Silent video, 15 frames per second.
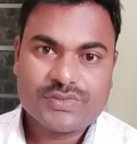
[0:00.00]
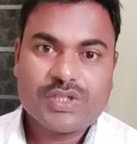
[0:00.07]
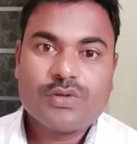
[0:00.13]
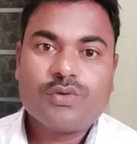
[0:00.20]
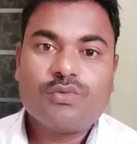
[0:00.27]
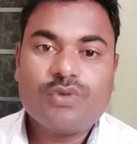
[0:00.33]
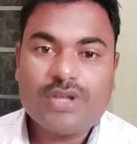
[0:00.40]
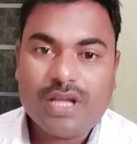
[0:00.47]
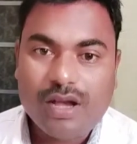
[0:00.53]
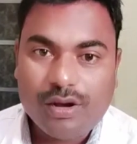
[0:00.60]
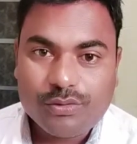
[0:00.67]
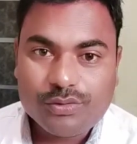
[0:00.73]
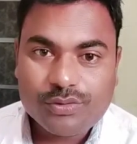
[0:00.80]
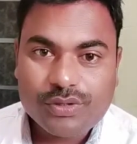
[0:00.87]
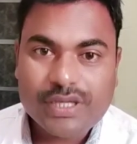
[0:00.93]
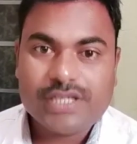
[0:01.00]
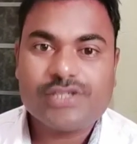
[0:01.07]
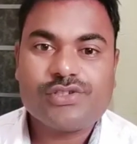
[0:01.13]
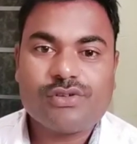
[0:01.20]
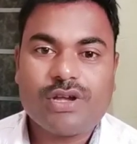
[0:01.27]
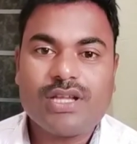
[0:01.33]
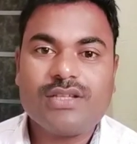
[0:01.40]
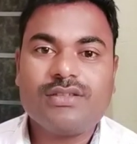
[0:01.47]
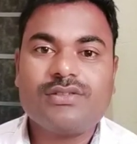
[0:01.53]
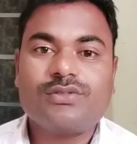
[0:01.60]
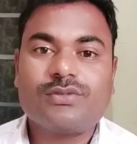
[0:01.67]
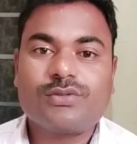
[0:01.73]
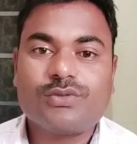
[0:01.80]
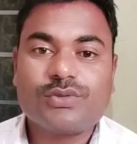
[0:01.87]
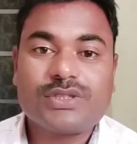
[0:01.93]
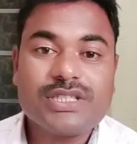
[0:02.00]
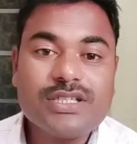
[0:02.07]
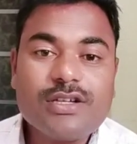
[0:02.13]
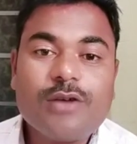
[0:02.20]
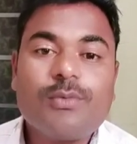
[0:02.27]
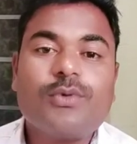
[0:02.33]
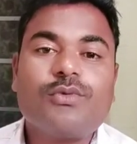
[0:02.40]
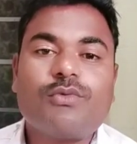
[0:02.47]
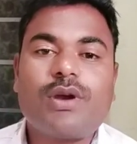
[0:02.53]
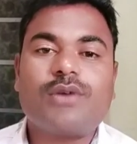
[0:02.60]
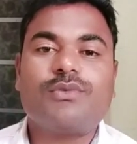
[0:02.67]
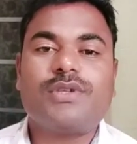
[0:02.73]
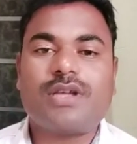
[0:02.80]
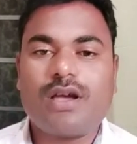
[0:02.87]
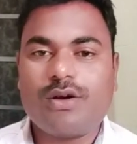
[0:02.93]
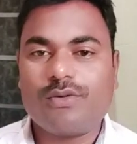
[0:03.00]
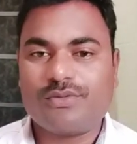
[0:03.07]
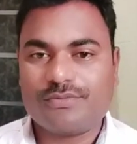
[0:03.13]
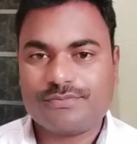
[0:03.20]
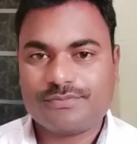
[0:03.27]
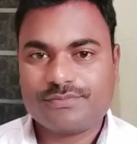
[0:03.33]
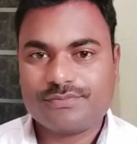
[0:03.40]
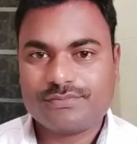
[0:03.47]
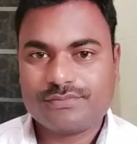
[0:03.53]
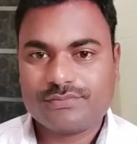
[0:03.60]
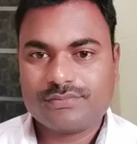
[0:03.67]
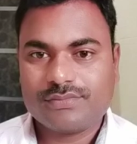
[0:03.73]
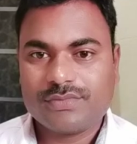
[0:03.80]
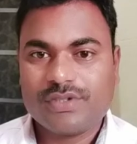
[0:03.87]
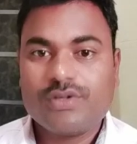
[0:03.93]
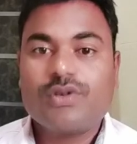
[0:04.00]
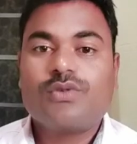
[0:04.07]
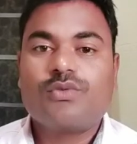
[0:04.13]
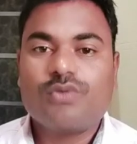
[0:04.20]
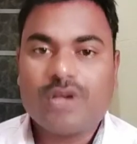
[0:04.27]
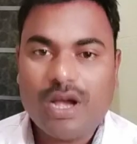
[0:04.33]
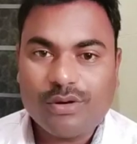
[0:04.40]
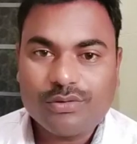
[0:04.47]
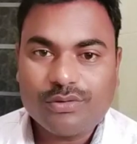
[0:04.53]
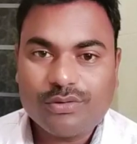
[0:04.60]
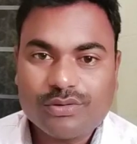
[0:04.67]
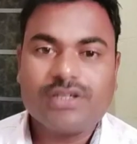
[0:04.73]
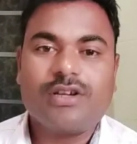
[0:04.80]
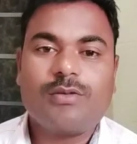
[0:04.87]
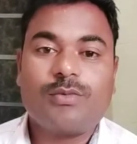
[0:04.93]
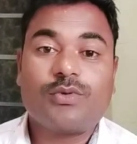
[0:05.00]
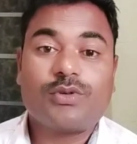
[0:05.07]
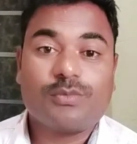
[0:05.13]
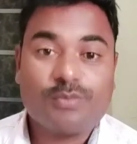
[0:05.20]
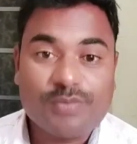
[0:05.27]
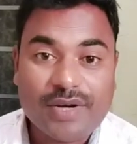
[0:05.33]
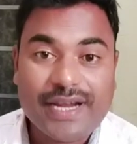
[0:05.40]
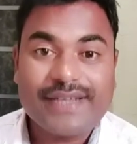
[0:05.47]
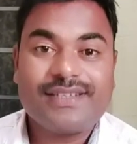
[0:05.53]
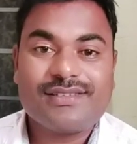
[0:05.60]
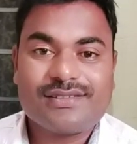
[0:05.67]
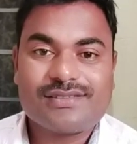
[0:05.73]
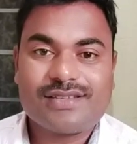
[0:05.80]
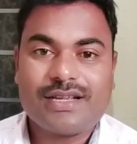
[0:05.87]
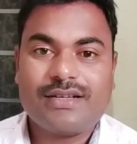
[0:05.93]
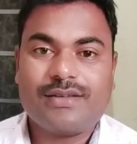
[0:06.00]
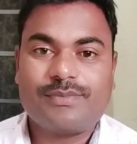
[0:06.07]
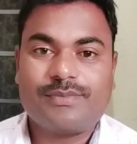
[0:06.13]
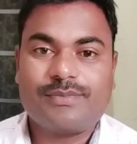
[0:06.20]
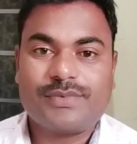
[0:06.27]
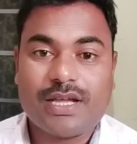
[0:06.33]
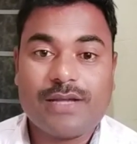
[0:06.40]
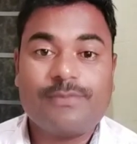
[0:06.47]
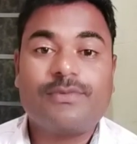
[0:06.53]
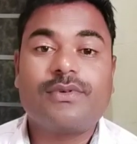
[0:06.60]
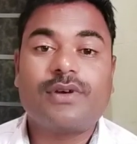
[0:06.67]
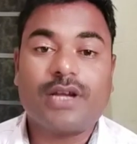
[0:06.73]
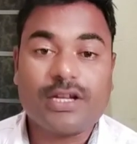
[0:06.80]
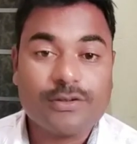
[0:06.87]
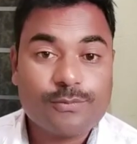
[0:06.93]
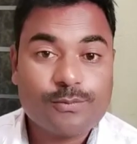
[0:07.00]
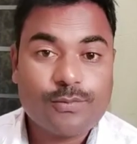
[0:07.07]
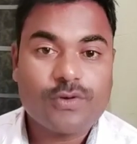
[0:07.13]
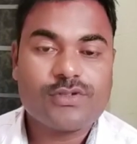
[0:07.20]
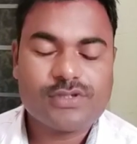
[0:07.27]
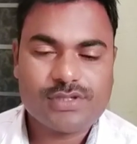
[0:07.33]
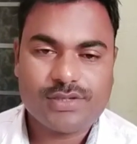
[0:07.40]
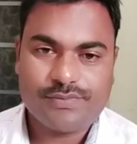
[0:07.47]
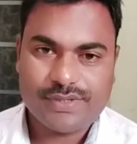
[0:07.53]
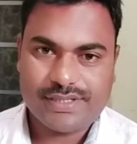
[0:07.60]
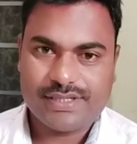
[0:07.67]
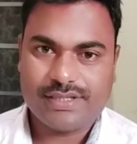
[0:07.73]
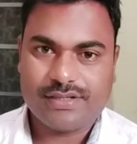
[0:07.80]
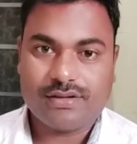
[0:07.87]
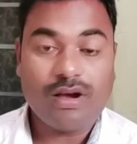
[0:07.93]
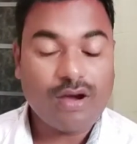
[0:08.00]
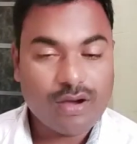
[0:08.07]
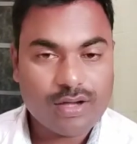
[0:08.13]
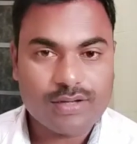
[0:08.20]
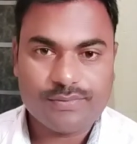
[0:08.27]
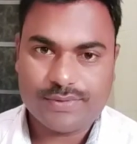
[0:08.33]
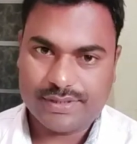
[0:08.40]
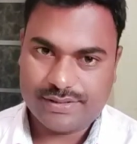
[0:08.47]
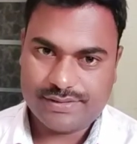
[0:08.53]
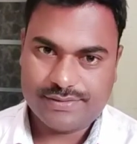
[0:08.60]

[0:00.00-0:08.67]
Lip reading: We have to enjoy to think about what we have. We have to think about the brighter side of the life and positivity always.